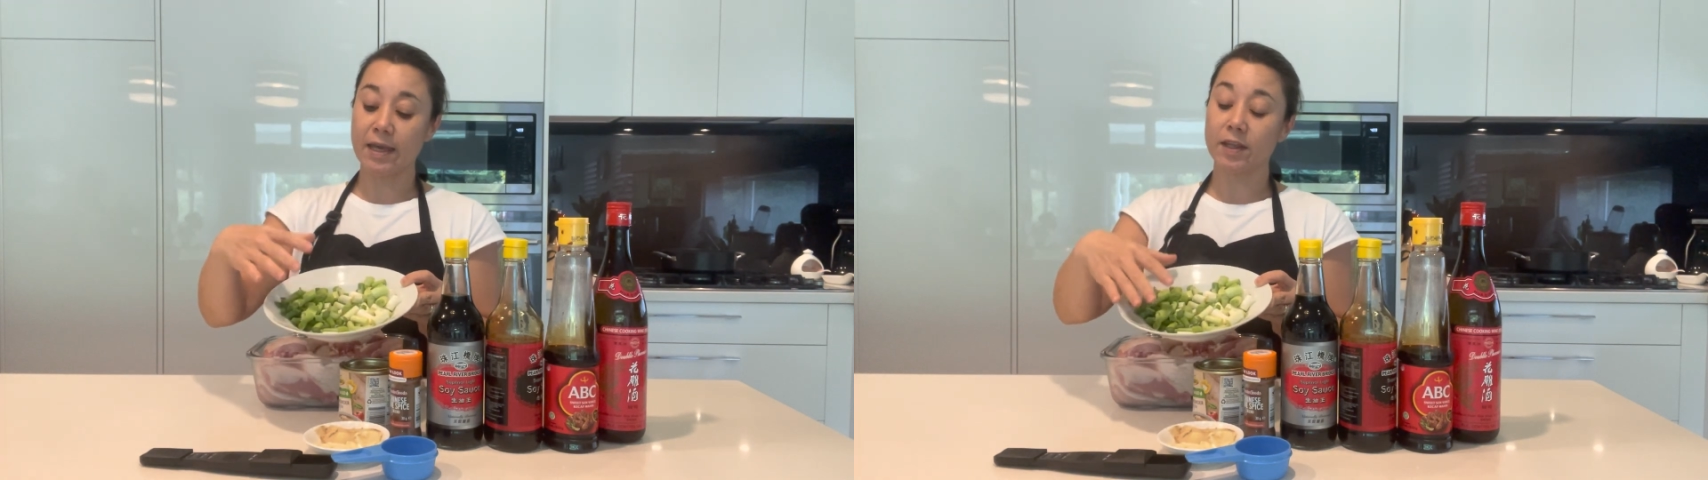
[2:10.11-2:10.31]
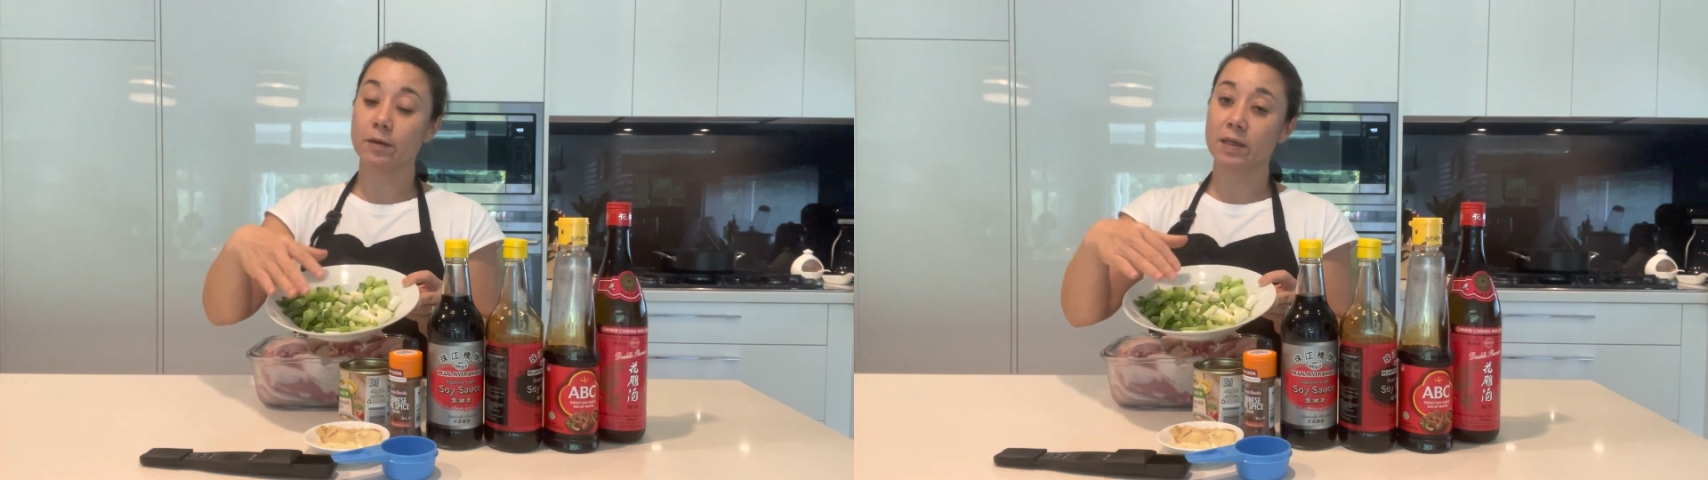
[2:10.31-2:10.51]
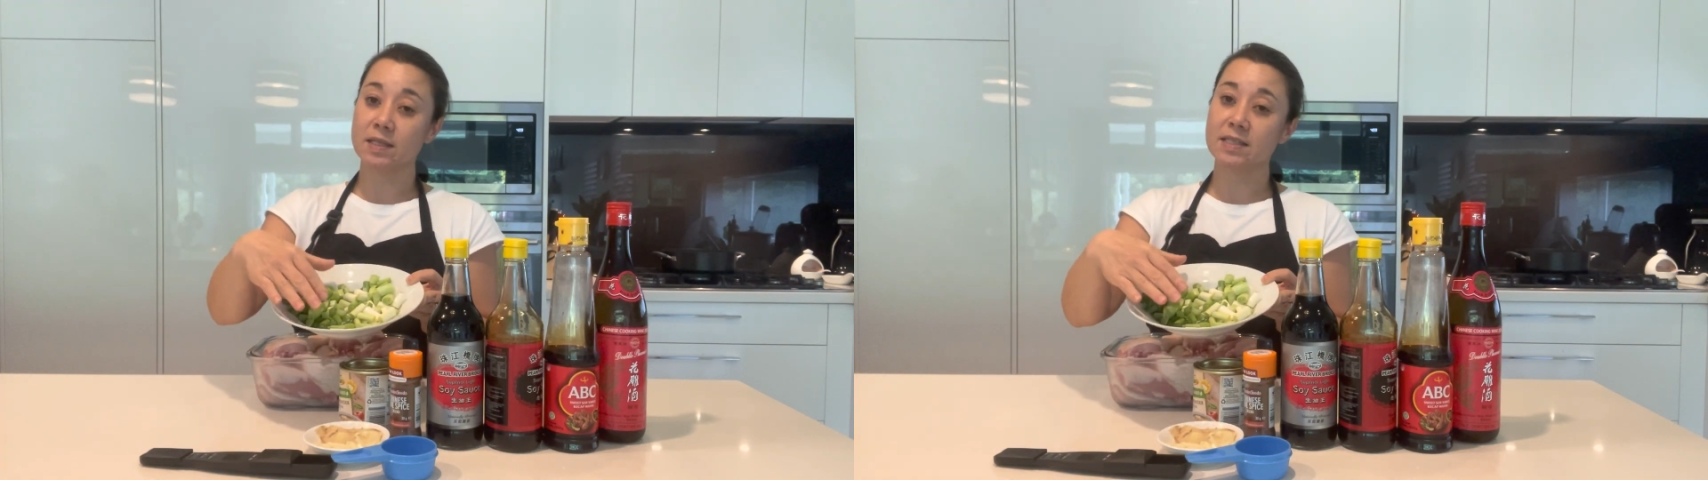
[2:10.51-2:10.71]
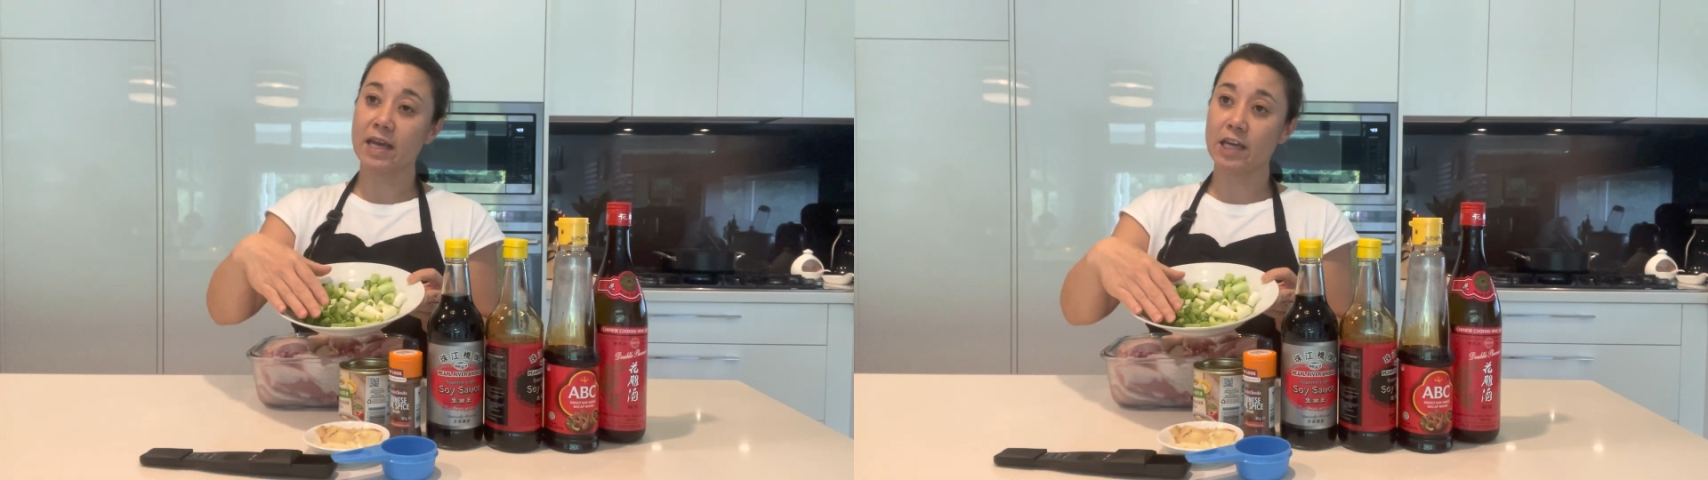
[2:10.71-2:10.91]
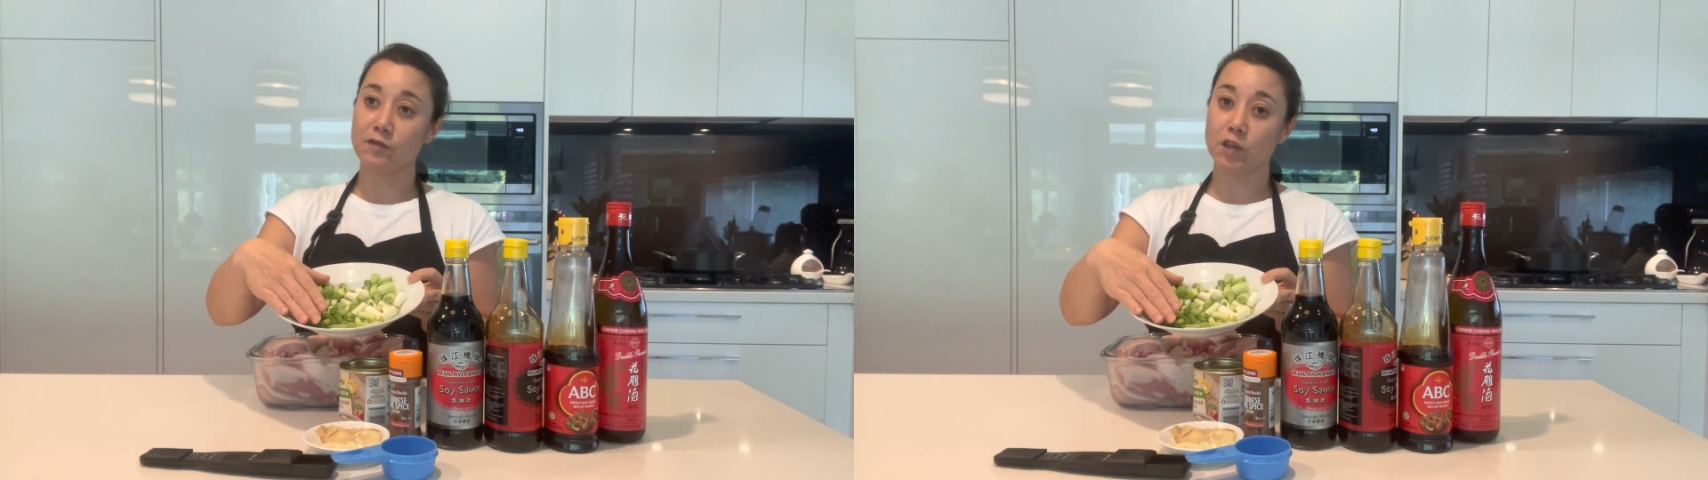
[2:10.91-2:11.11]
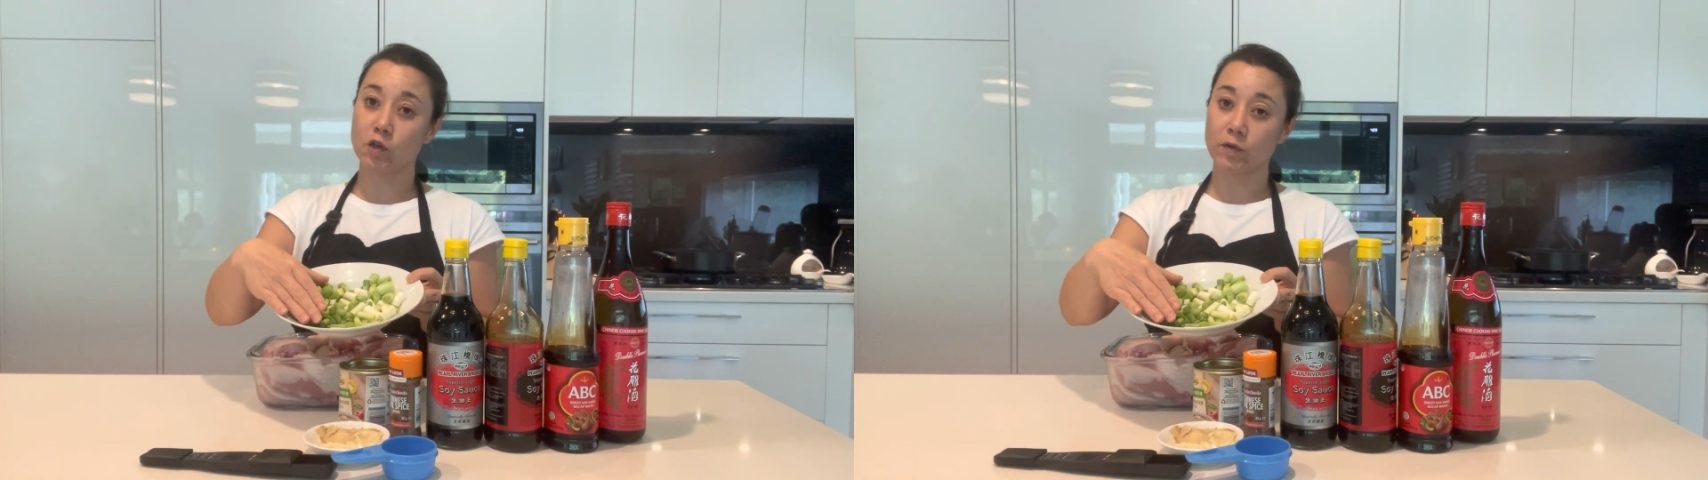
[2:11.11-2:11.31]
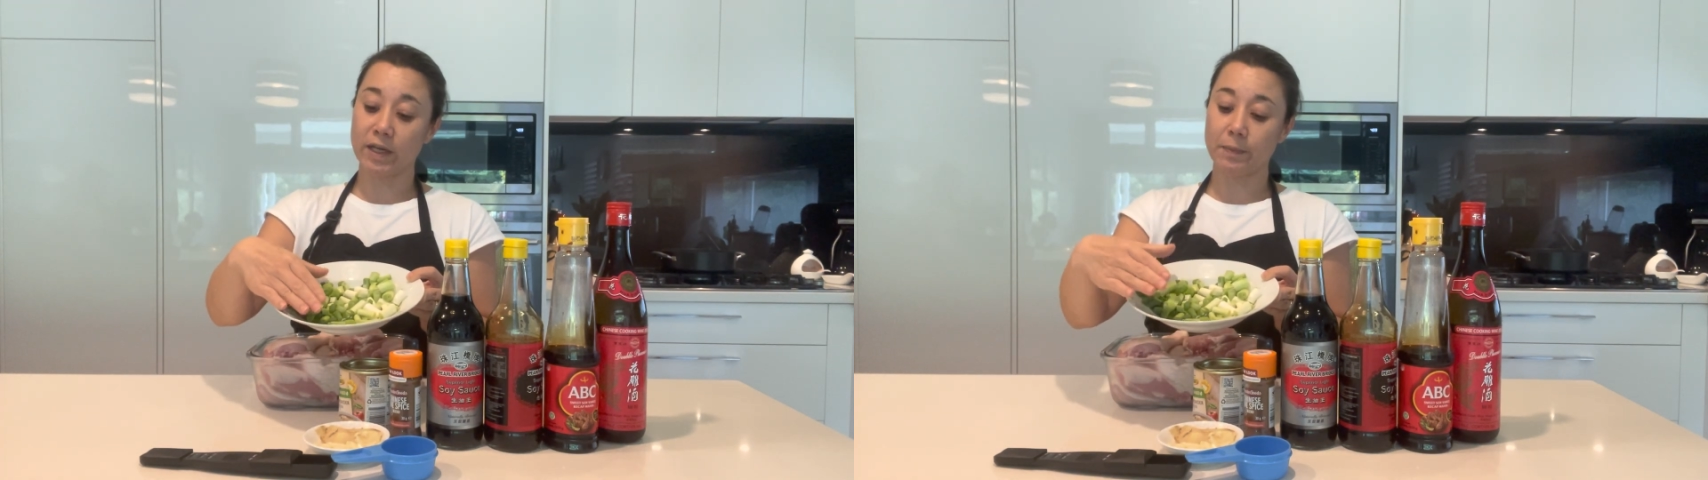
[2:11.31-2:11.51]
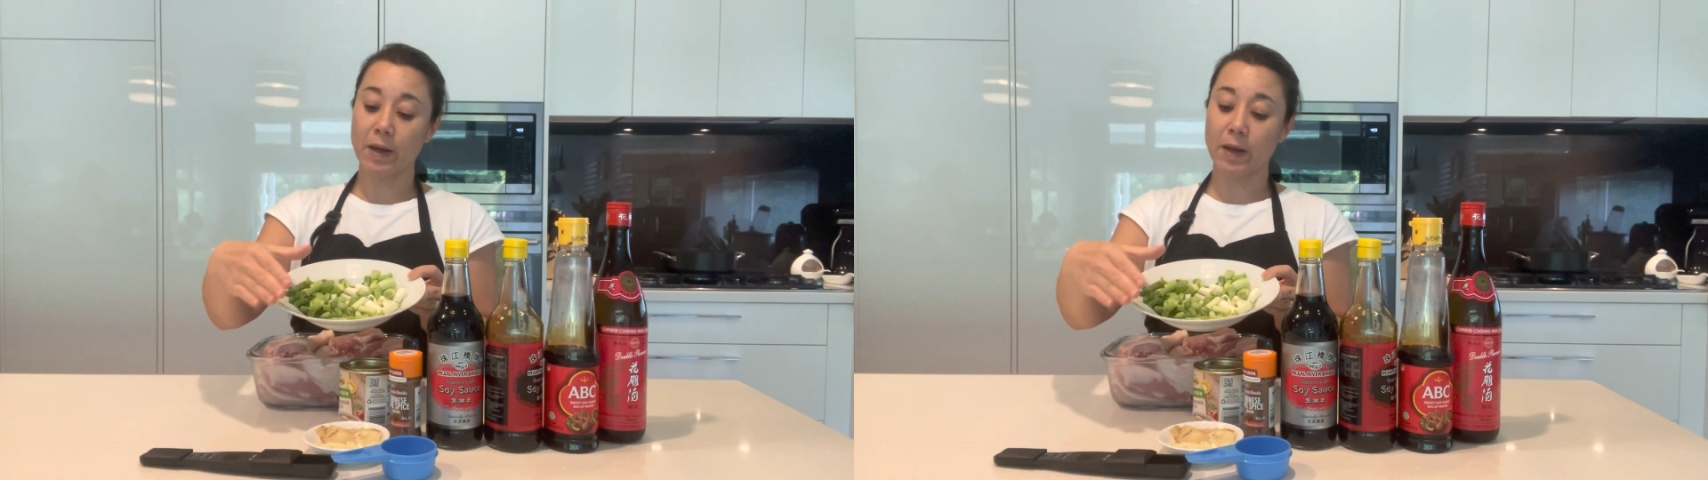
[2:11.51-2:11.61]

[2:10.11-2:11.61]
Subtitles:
and then I'm going to save the green